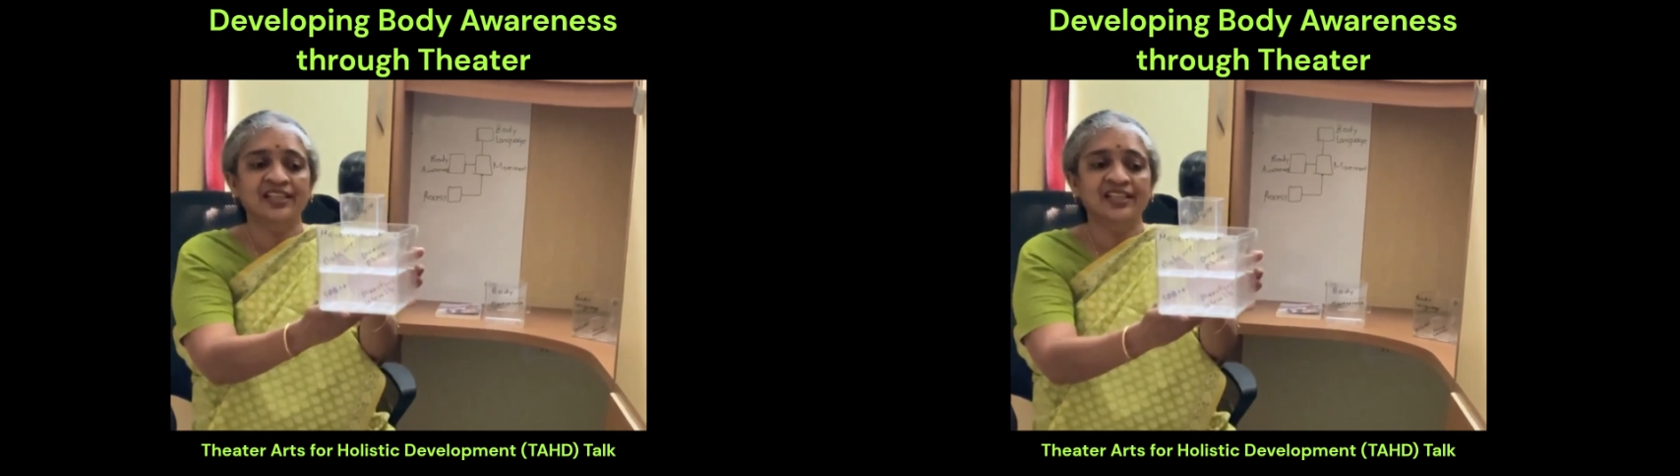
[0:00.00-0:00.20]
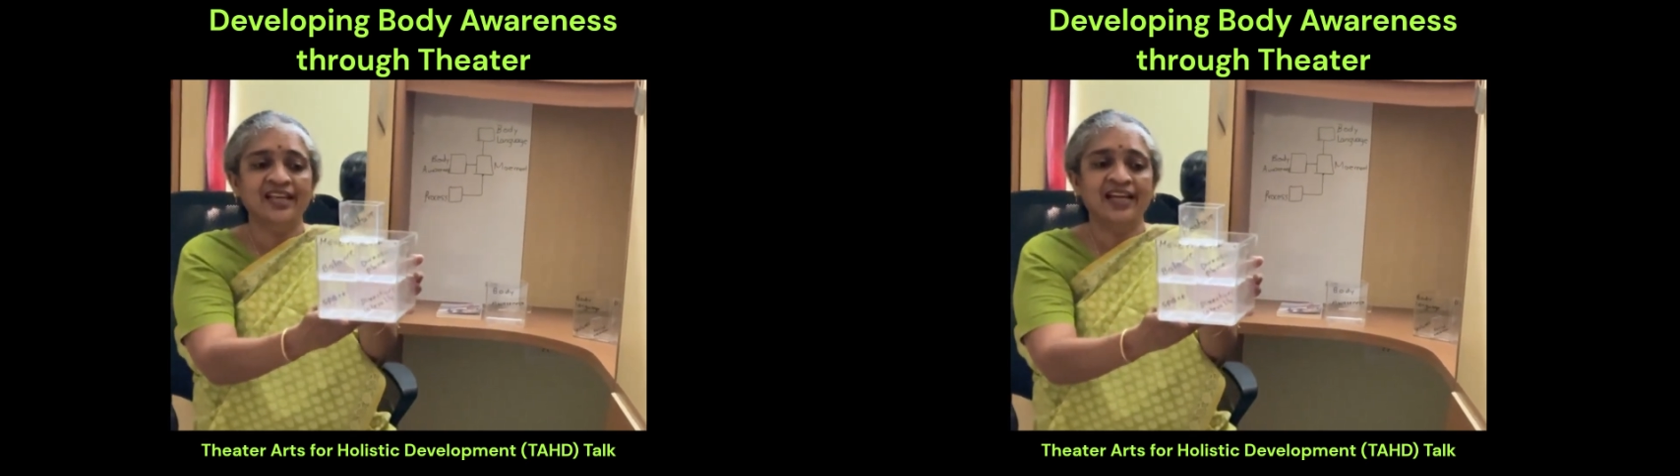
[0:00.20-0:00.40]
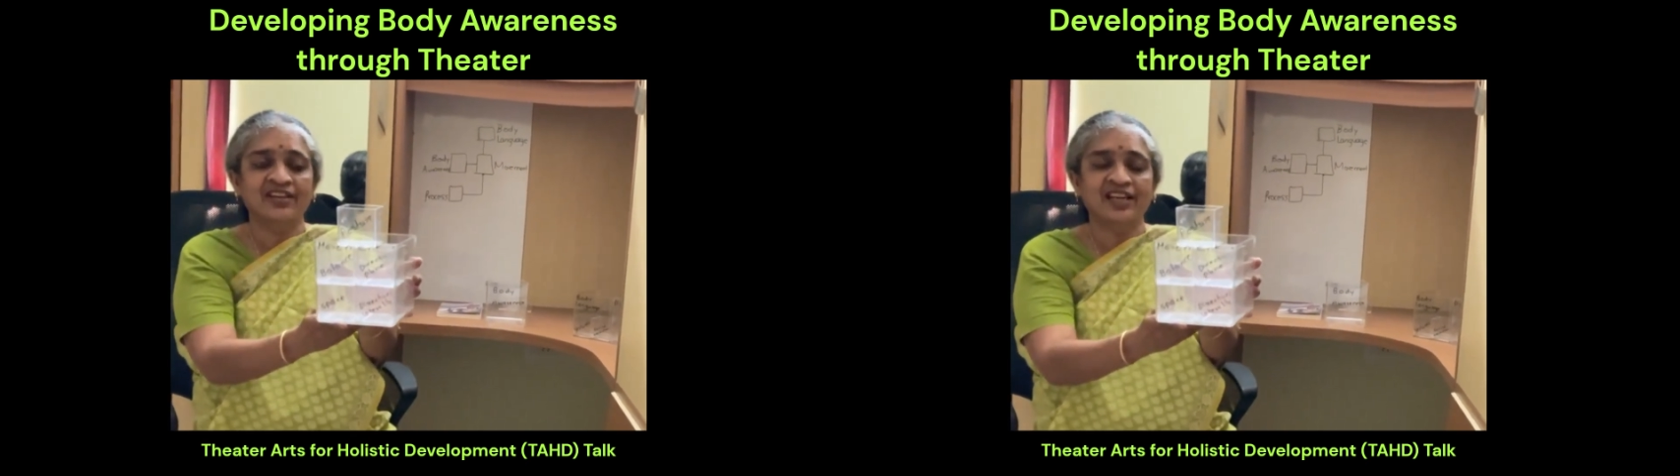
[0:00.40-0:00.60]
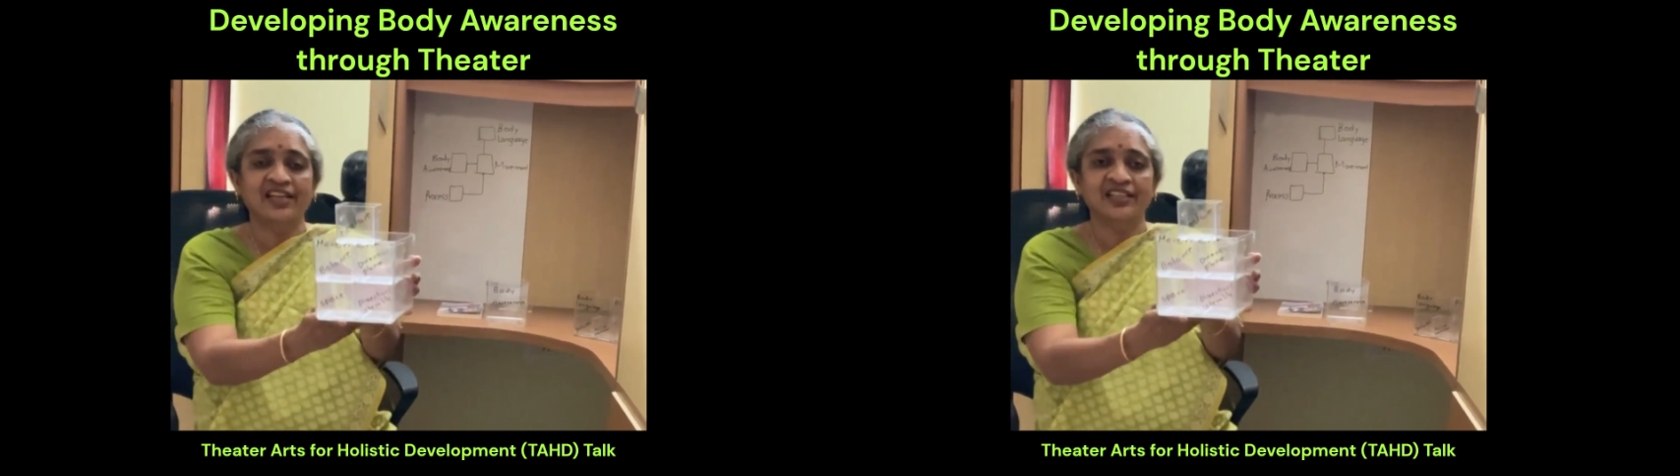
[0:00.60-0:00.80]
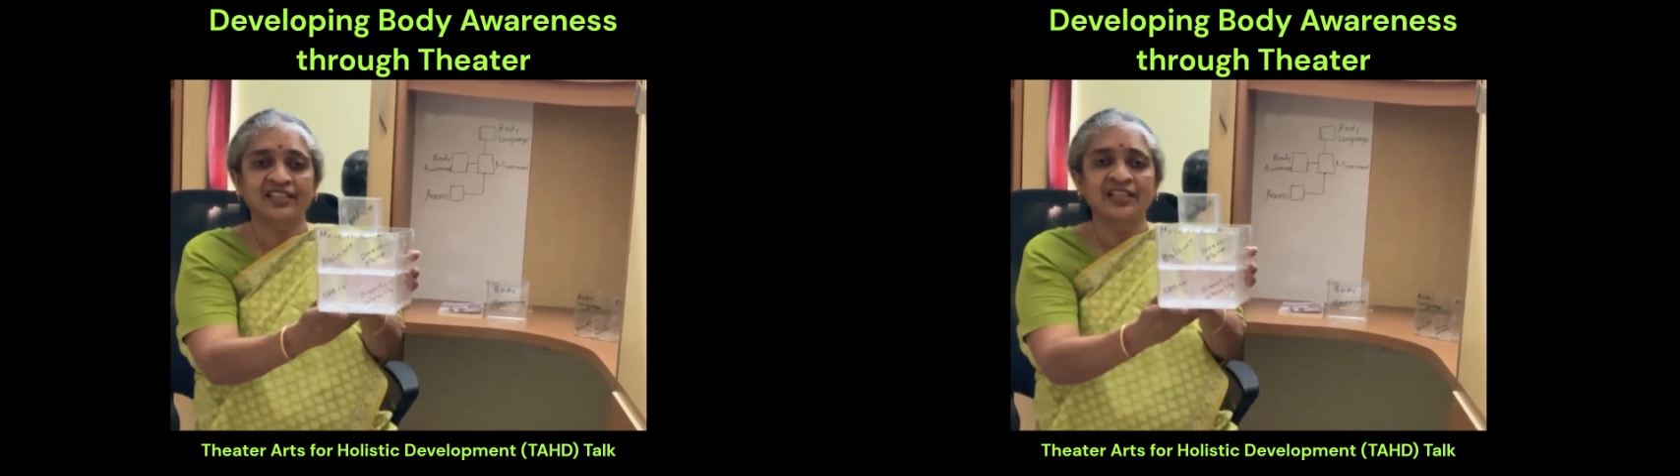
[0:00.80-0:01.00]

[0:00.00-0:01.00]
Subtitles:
laterality.